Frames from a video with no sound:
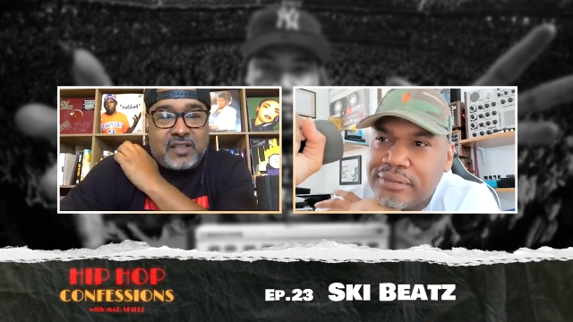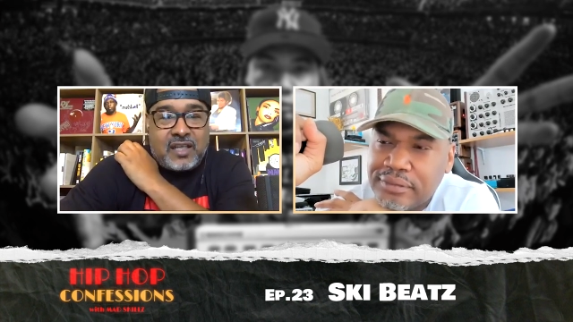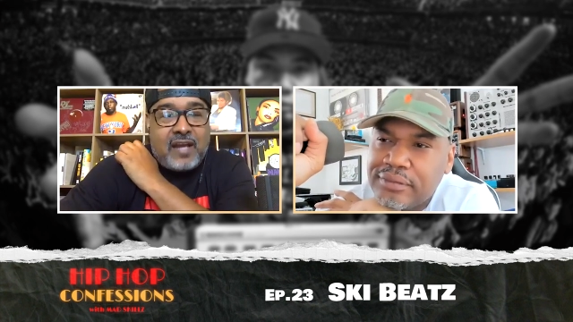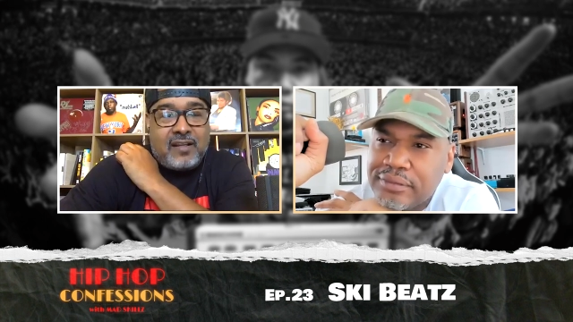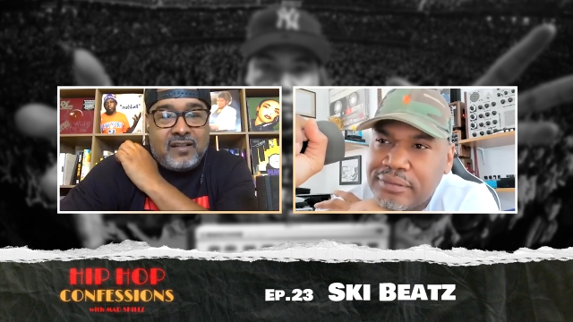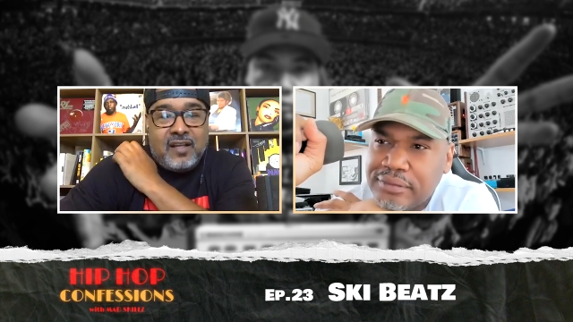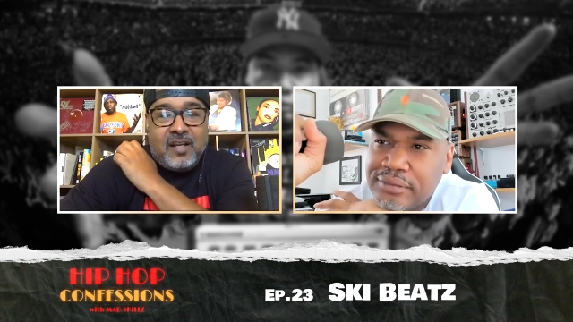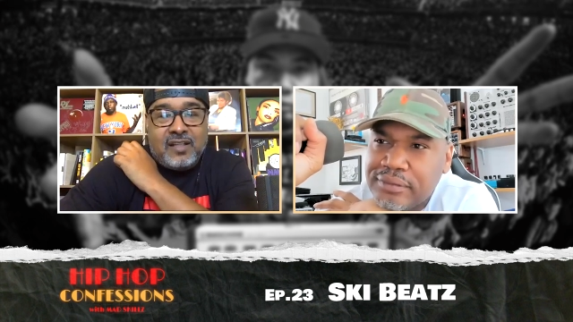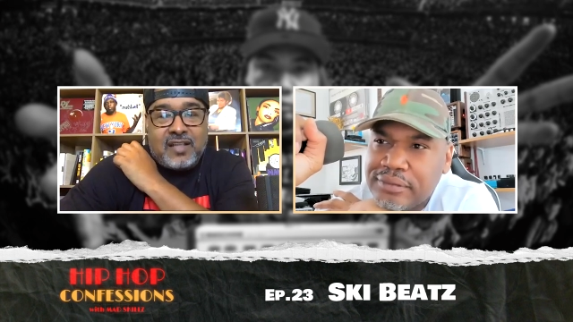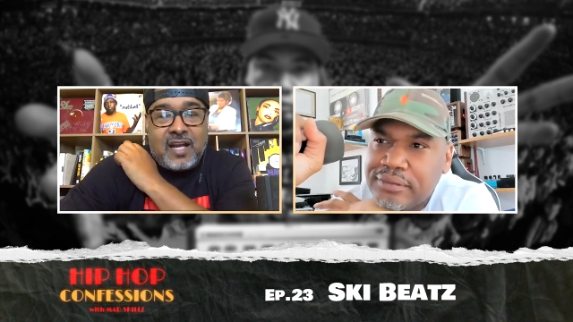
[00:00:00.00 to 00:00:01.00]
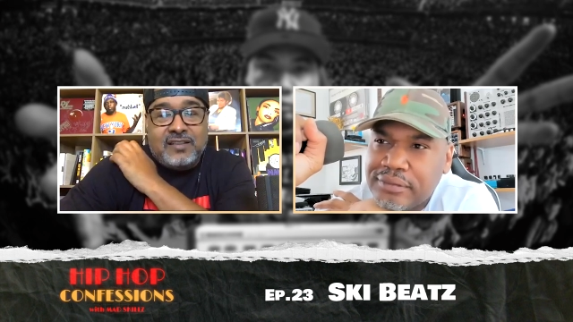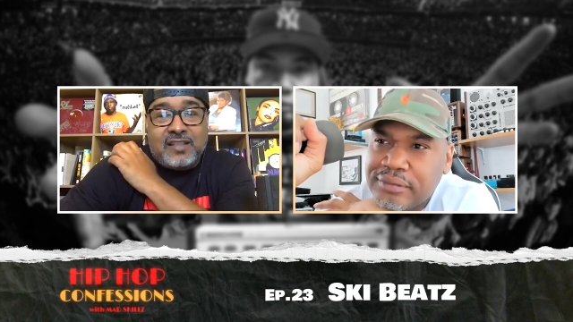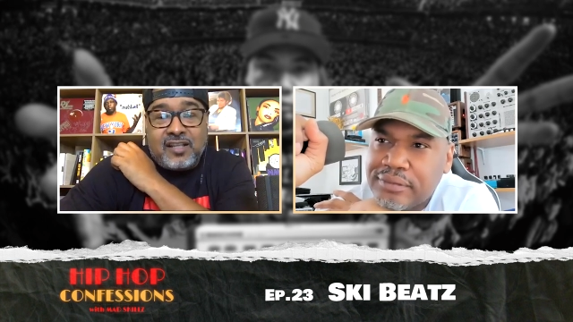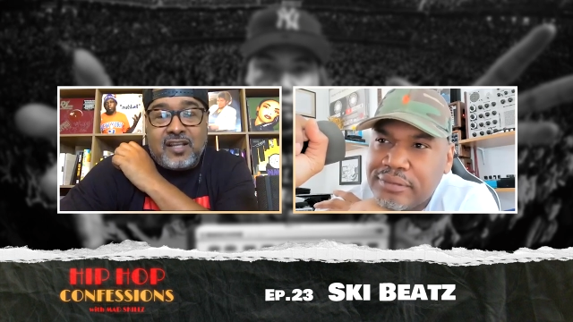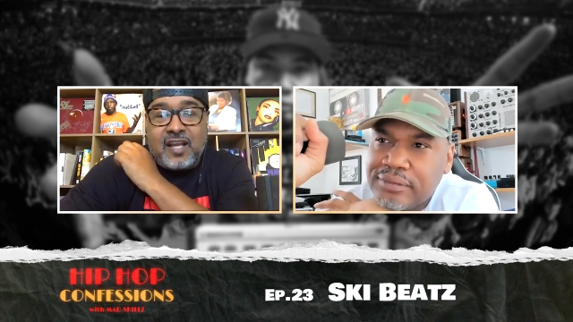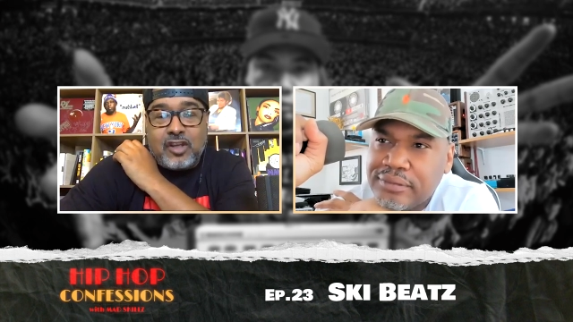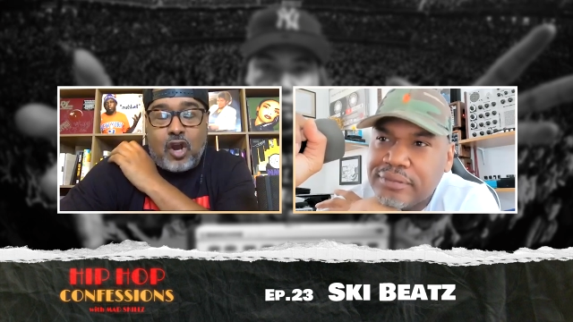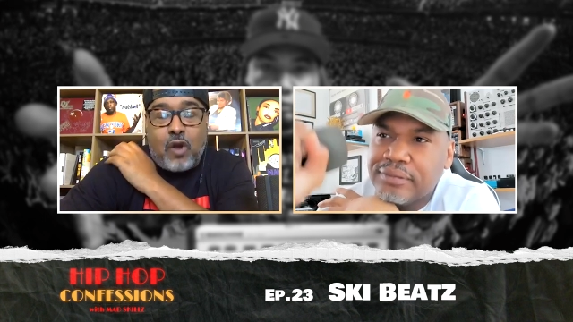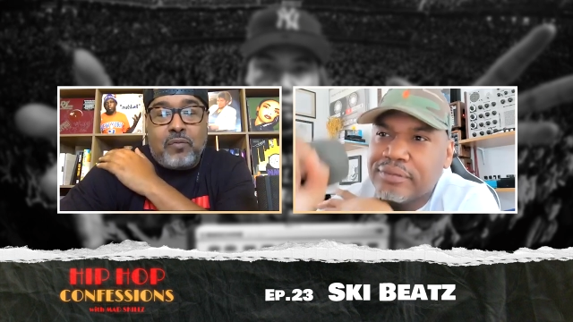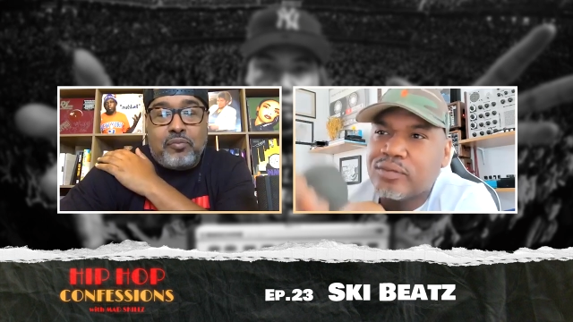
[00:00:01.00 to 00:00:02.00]
Speaker 1: lot of content and
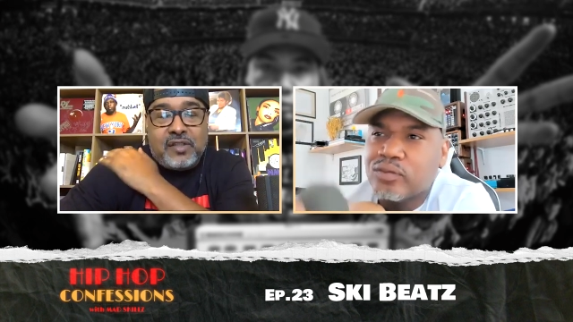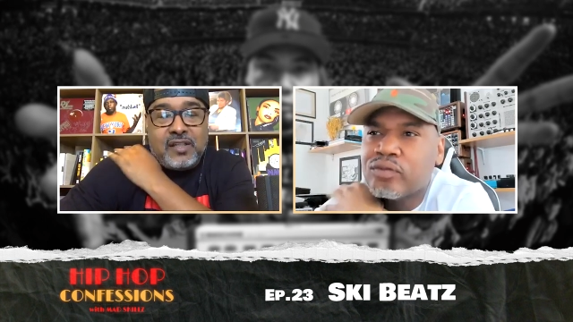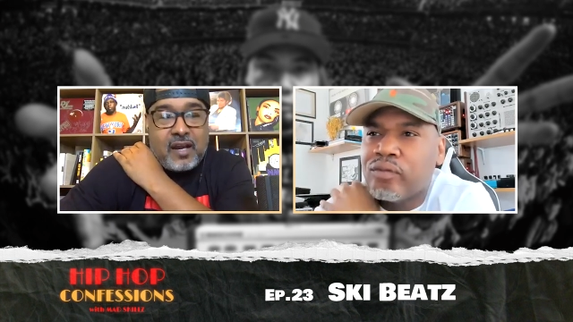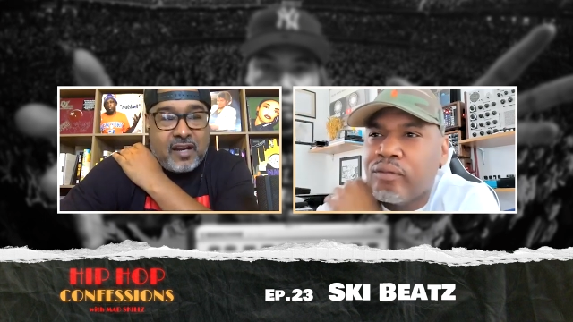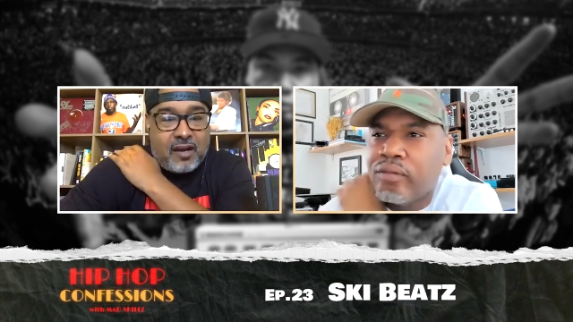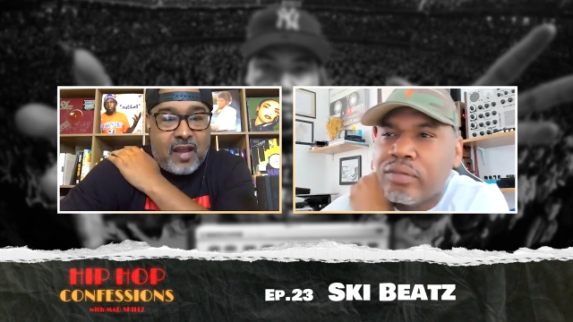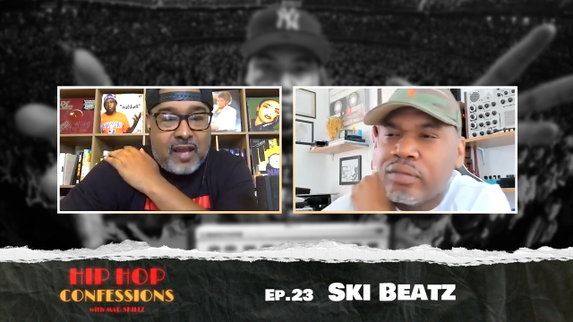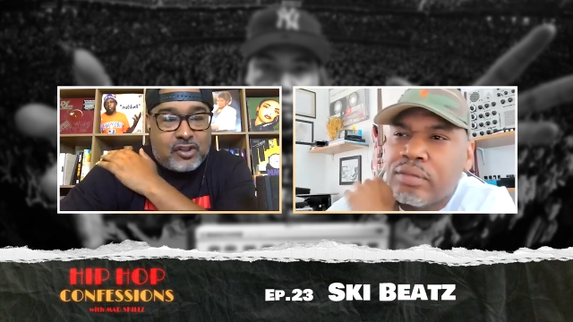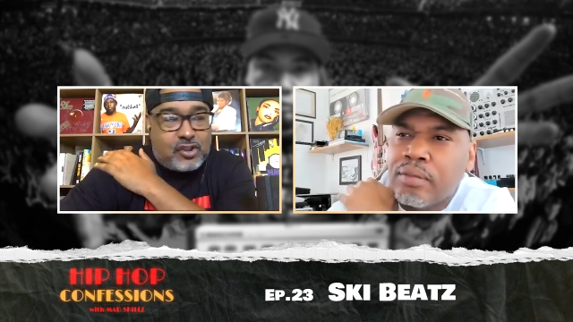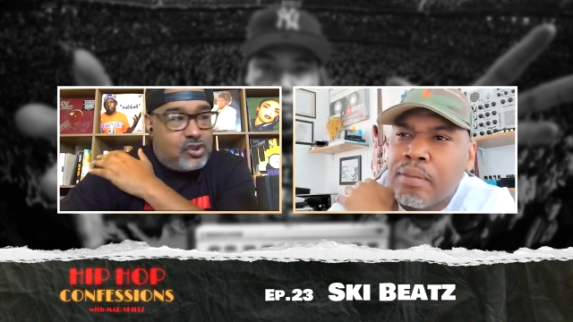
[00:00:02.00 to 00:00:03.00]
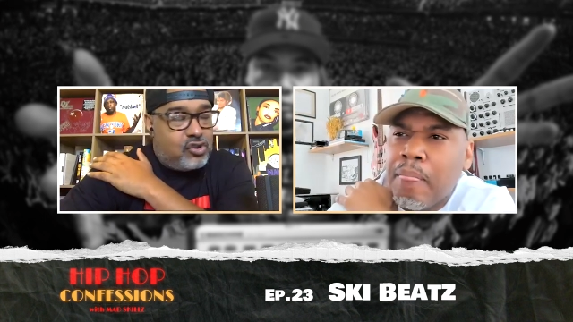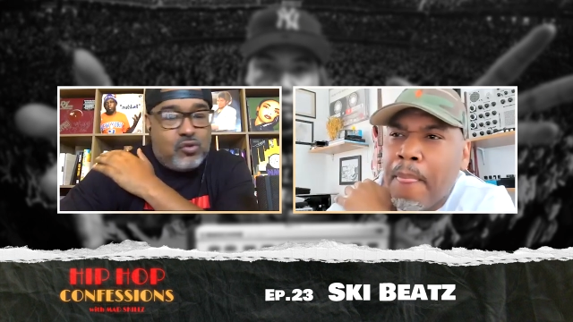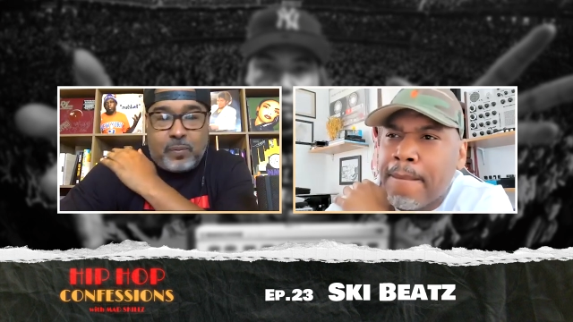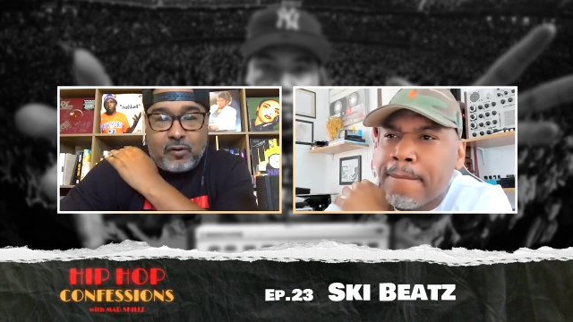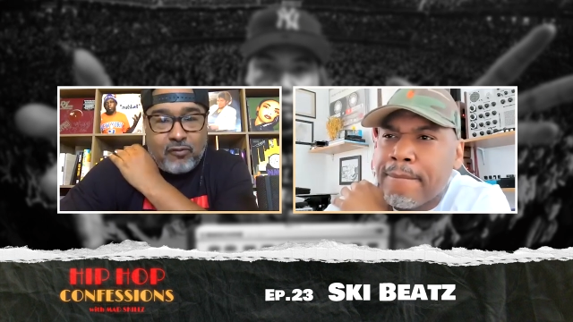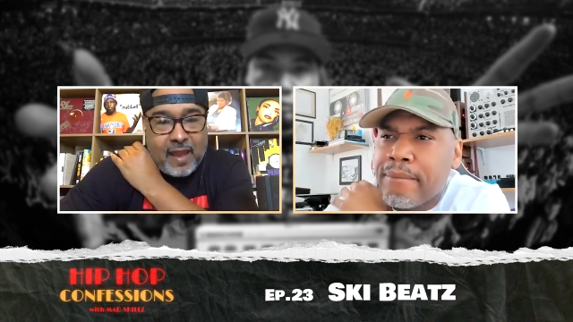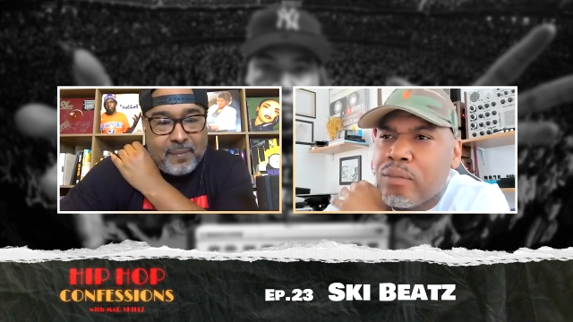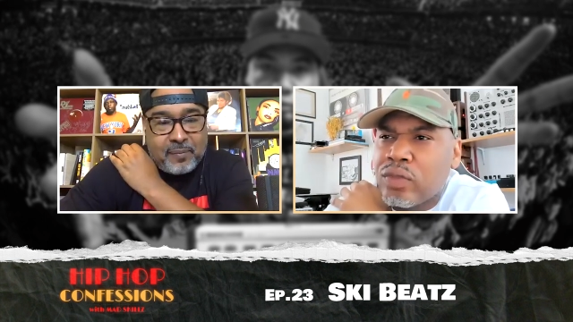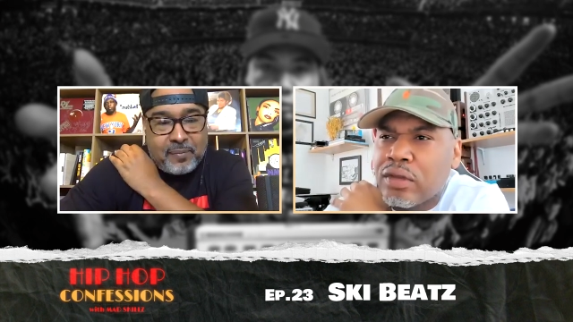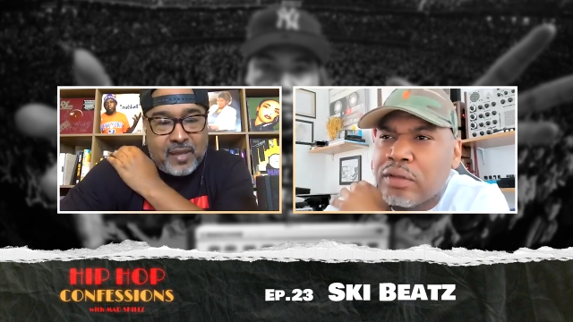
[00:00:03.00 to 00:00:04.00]
y'all were putting it out at a, at a super
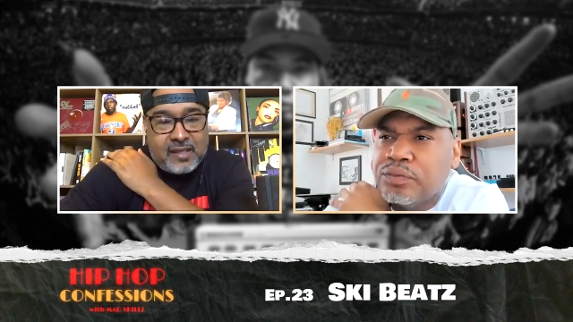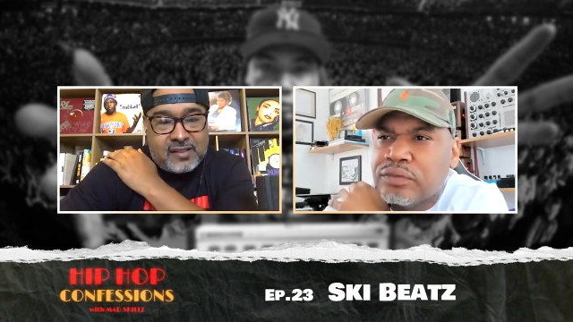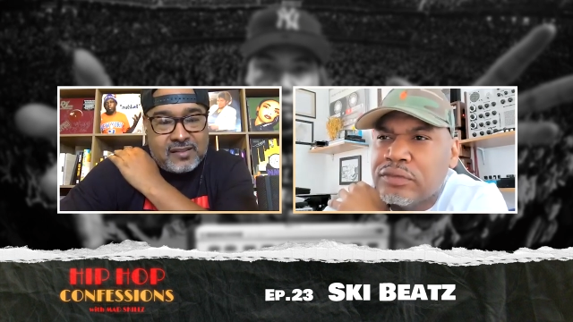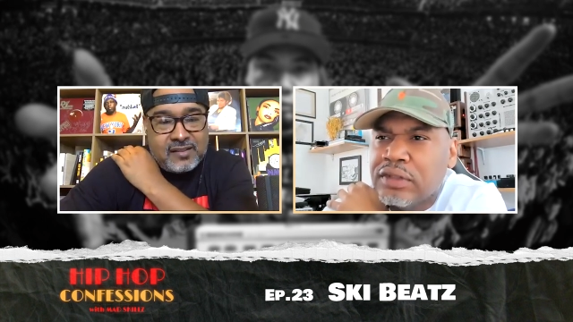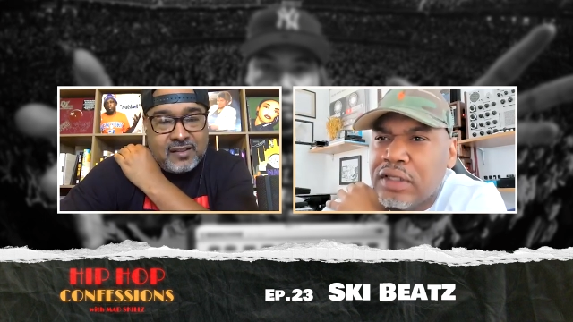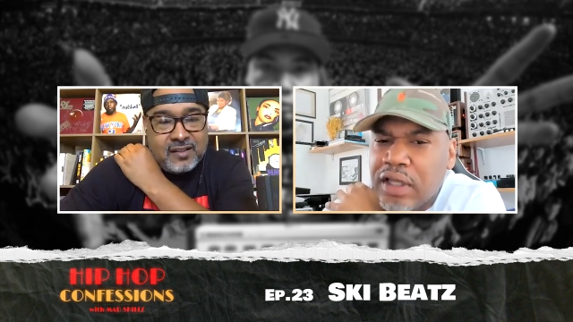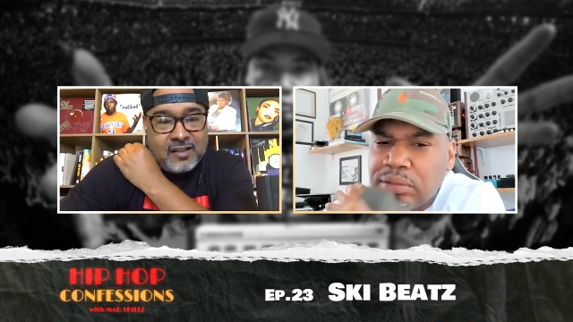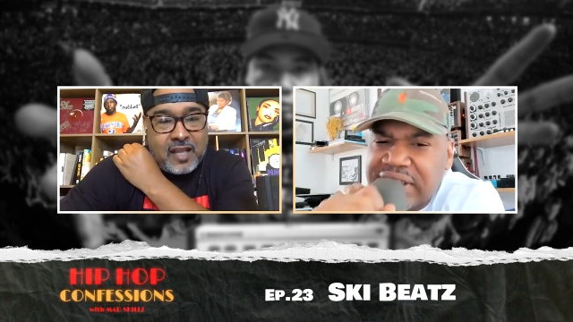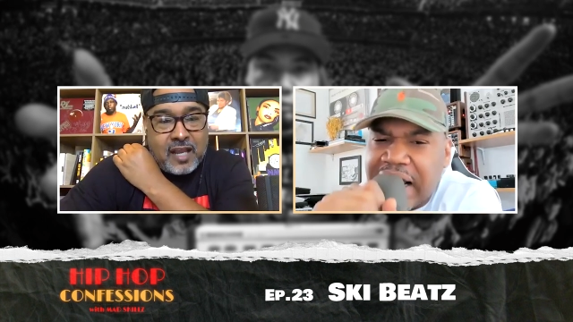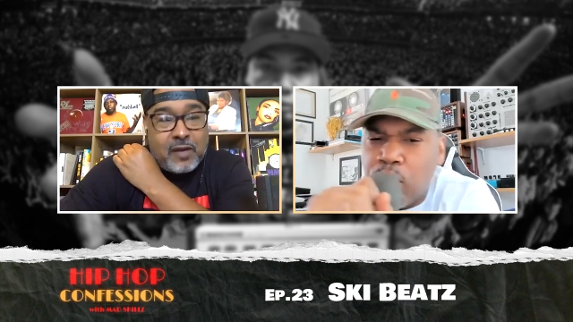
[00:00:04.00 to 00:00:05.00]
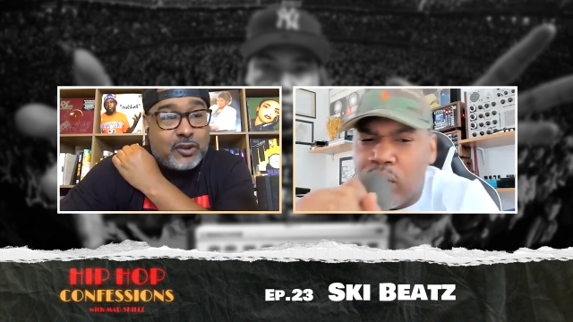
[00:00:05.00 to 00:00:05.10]
rapid pace. It was like it was